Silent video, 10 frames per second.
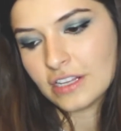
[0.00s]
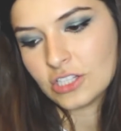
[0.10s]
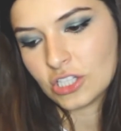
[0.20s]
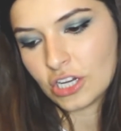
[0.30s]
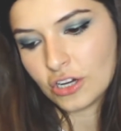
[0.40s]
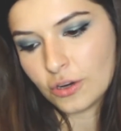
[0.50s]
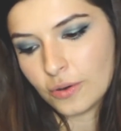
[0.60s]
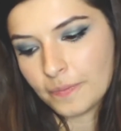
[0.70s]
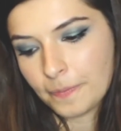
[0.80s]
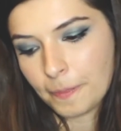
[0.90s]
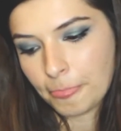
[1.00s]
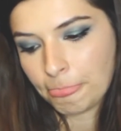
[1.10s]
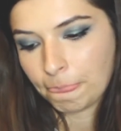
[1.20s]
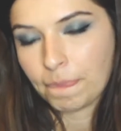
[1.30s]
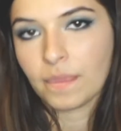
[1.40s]
So
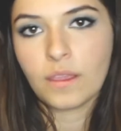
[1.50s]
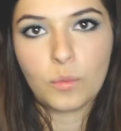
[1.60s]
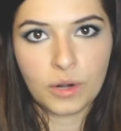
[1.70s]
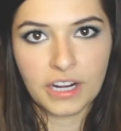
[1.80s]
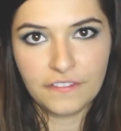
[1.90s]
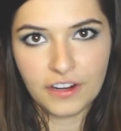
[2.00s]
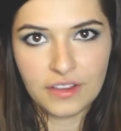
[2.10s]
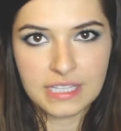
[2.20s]
we're gonna figure